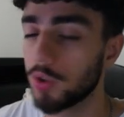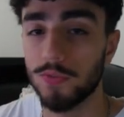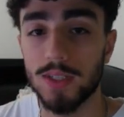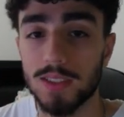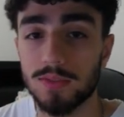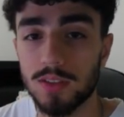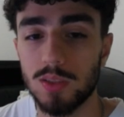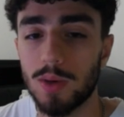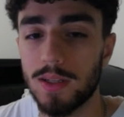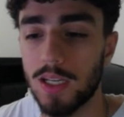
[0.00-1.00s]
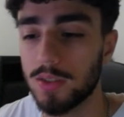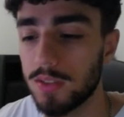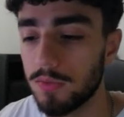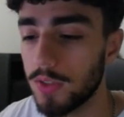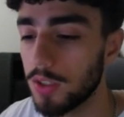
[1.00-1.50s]
So if you guys have seen my
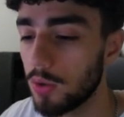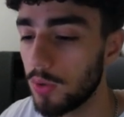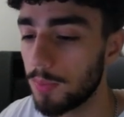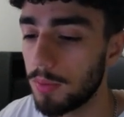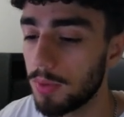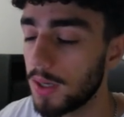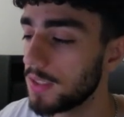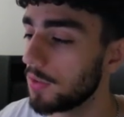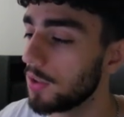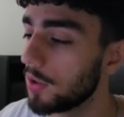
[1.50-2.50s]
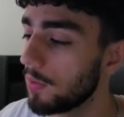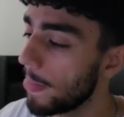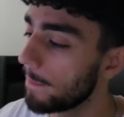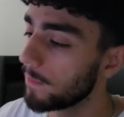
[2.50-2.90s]
narrative video and my bias video,